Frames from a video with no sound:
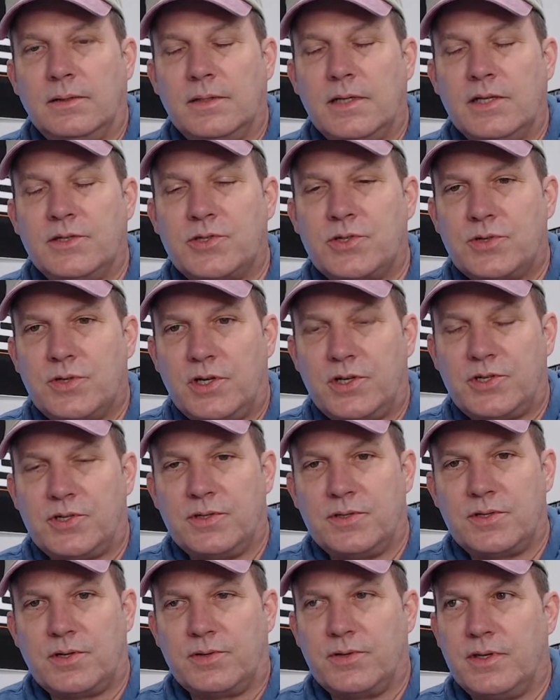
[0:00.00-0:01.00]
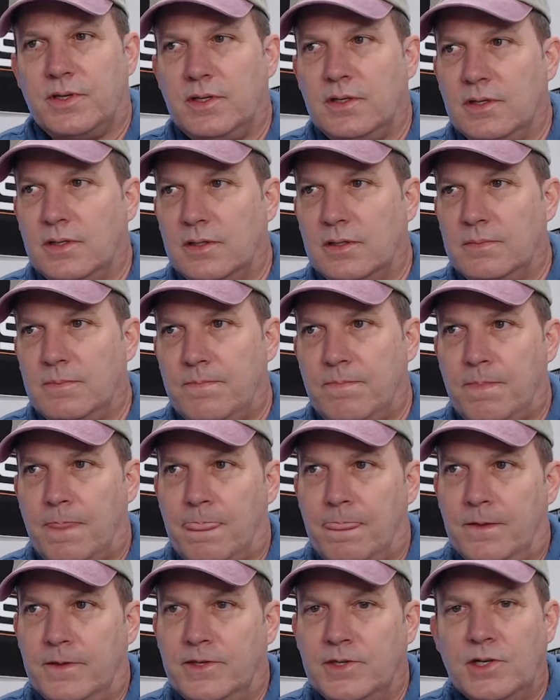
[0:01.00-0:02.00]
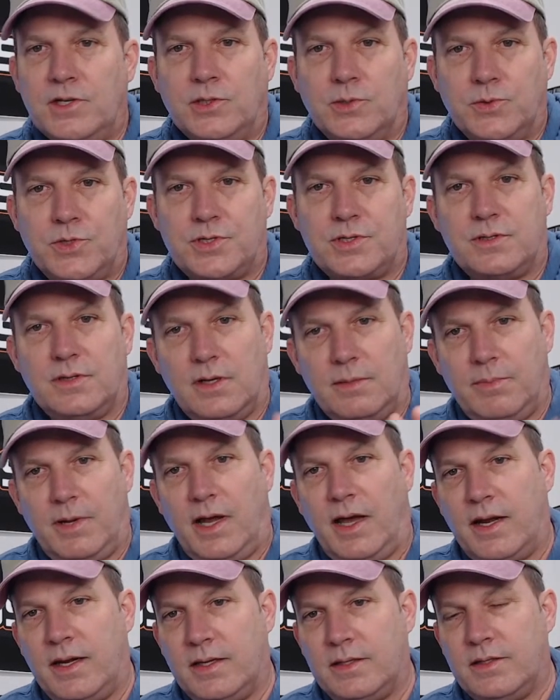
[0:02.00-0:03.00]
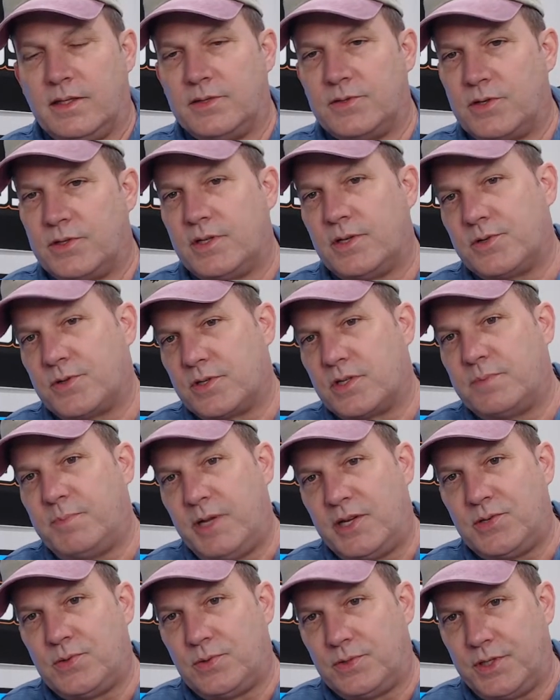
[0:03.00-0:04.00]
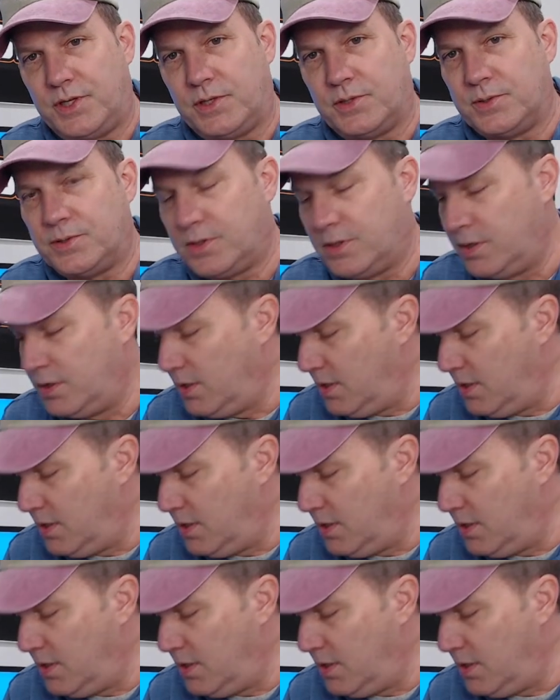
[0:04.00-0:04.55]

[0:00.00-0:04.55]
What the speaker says: instructions or the notes about it, there's a special note